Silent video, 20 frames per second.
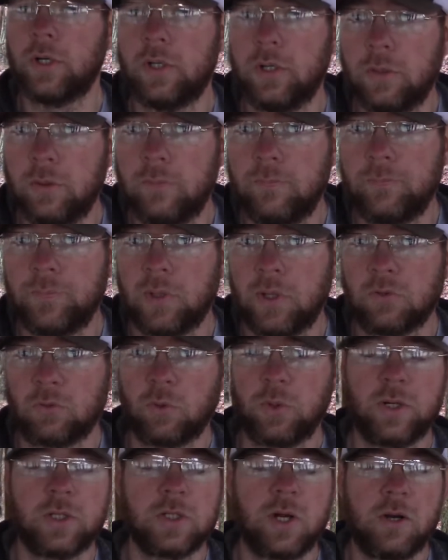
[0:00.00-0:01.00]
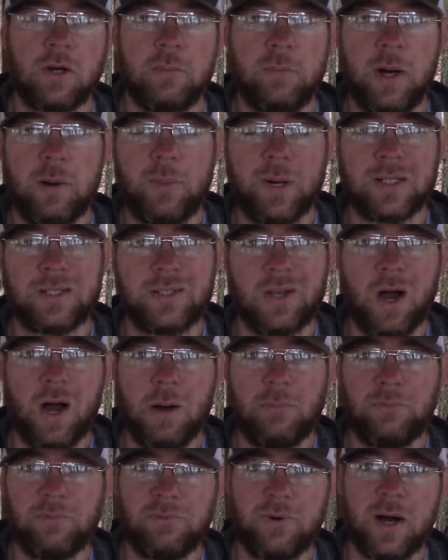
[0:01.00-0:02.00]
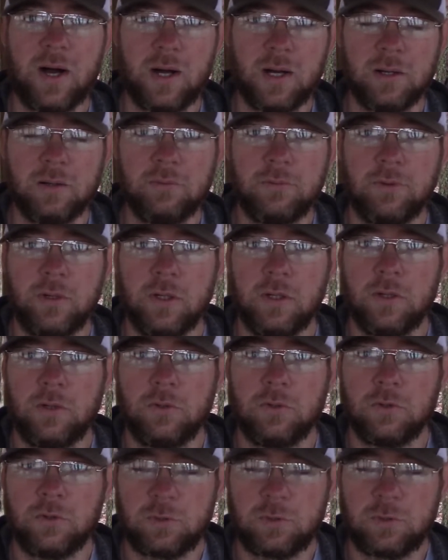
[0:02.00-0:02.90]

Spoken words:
to do is we're going to talk about my top 5